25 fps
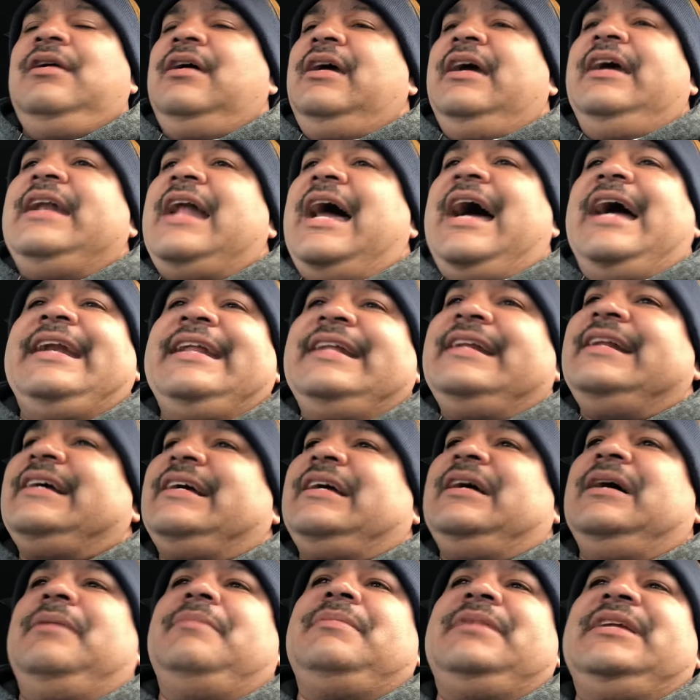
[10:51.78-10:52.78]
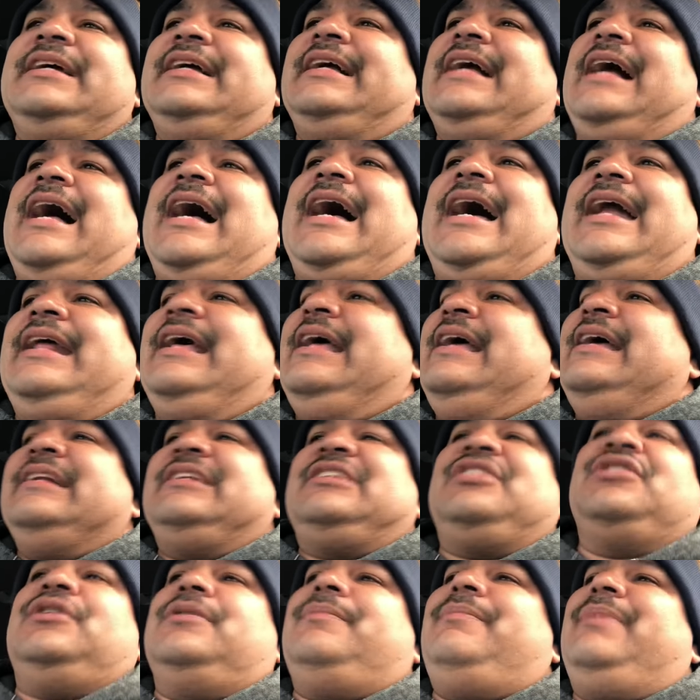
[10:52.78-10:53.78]
And I didn't come to God
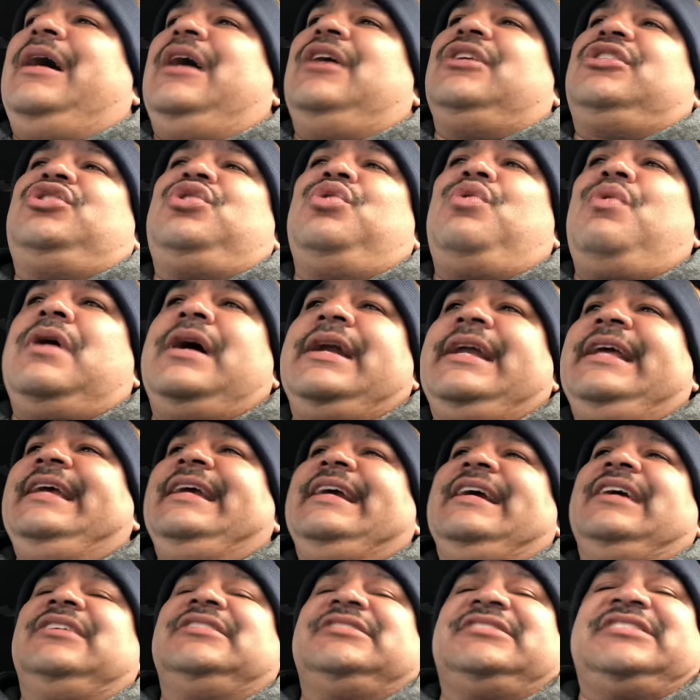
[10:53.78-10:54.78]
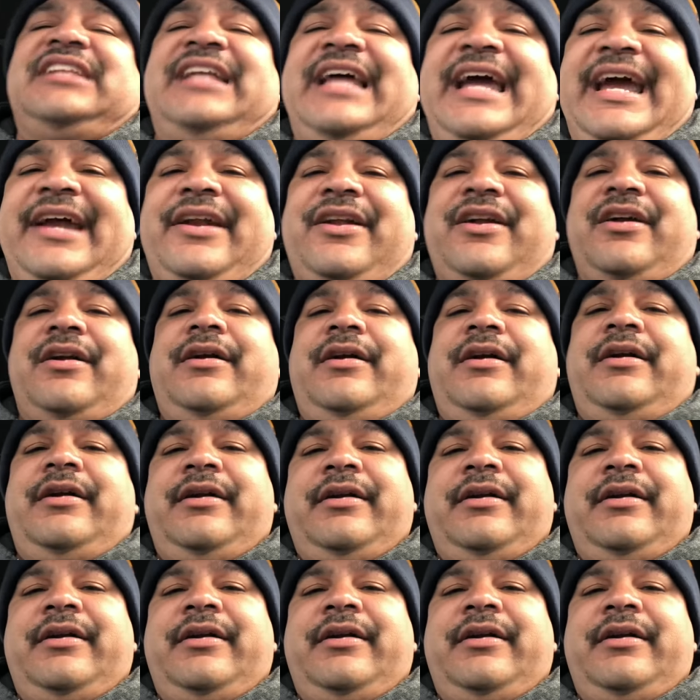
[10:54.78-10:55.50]
till about 20 years later.